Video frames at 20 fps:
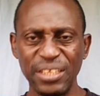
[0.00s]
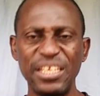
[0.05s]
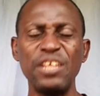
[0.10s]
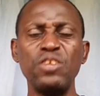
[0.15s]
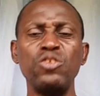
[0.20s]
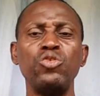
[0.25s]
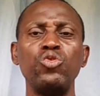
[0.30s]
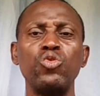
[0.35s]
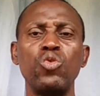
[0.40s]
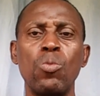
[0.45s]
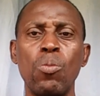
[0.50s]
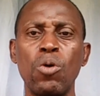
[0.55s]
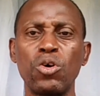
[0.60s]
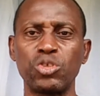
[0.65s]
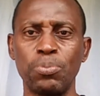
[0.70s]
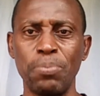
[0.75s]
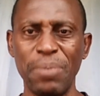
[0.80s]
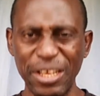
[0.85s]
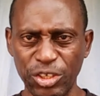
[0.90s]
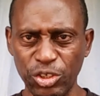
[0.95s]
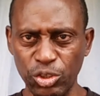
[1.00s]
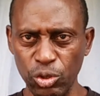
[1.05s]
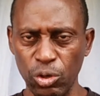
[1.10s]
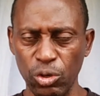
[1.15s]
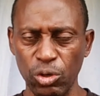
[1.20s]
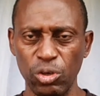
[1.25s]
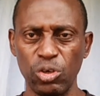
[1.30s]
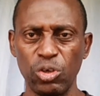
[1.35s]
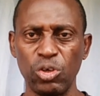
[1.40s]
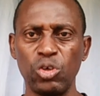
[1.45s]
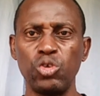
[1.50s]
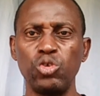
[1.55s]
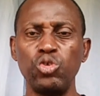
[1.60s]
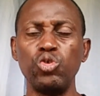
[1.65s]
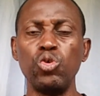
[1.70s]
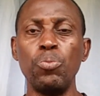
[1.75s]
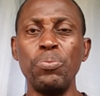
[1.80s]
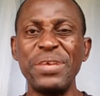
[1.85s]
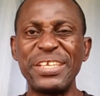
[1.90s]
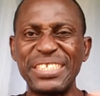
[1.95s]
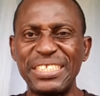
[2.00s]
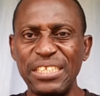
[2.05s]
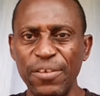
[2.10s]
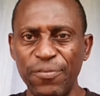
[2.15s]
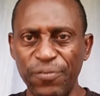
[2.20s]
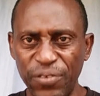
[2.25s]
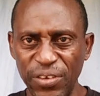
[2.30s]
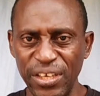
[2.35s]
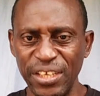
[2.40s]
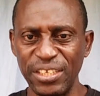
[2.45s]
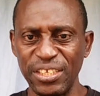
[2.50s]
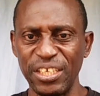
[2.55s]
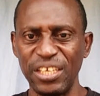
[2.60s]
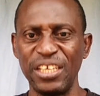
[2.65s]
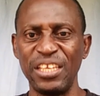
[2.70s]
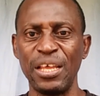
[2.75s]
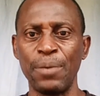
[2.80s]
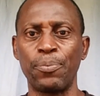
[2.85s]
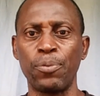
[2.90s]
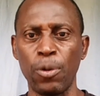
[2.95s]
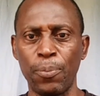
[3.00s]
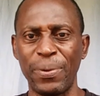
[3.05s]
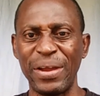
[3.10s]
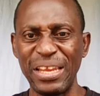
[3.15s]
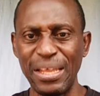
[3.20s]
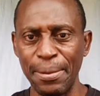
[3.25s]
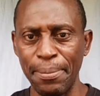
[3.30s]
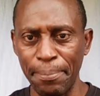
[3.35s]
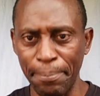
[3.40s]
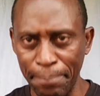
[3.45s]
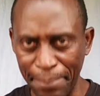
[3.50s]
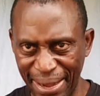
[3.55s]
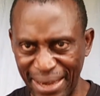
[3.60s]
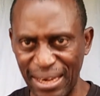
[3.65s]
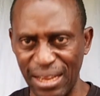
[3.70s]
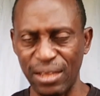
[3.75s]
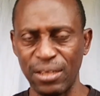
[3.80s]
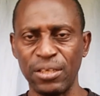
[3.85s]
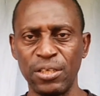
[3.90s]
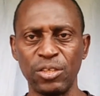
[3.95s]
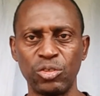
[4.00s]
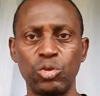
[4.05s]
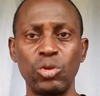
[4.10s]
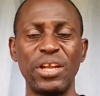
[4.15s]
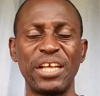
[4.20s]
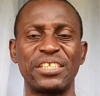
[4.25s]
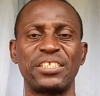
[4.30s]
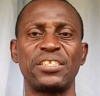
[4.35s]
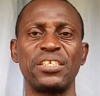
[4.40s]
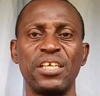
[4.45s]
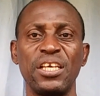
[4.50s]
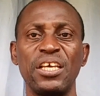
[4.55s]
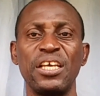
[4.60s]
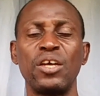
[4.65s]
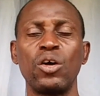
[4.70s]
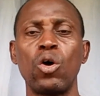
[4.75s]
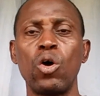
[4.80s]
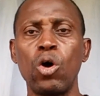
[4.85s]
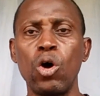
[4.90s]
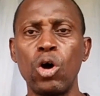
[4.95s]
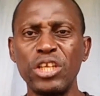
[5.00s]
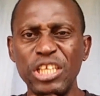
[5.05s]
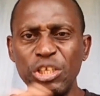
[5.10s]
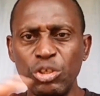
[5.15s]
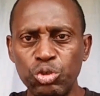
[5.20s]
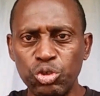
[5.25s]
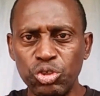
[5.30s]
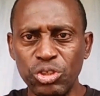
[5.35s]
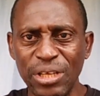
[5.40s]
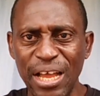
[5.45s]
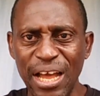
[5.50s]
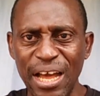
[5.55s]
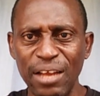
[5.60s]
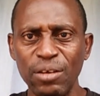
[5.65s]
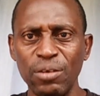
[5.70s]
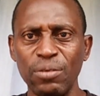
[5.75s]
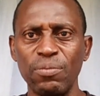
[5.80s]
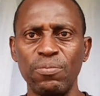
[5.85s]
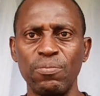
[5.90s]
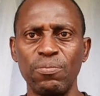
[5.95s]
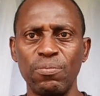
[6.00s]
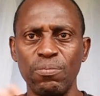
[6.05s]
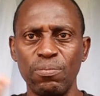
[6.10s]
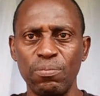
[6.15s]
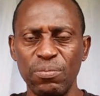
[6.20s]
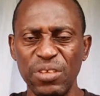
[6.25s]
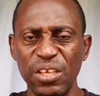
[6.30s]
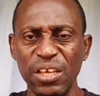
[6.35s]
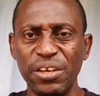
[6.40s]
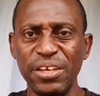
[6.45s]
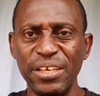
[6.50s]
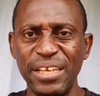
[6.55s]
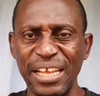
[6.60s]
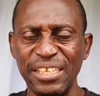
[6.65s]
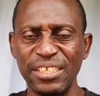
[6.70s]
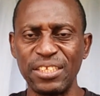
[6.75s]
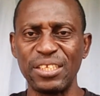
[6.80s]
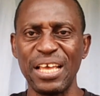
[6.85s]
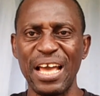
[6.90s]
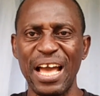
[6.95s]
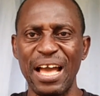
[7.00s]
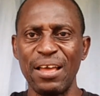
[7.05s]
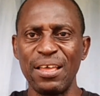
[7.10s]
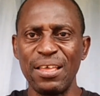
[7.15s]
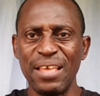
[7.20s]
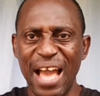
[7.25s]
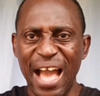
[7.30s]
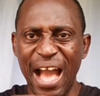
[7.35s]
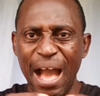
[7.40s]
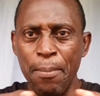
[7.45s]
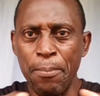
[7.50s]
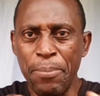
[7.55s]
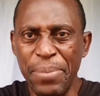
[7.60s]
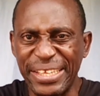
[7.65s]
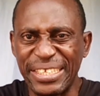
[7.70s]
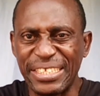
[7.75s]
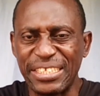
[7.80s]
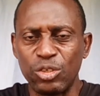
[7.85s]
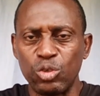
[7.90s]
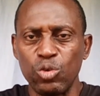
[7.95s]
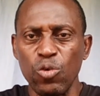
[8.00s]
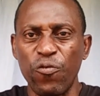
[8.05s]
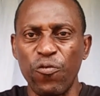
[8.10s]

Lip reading: Then you must make sure you mix the feed in a properly manner so that all the nutritional ingredients are mixed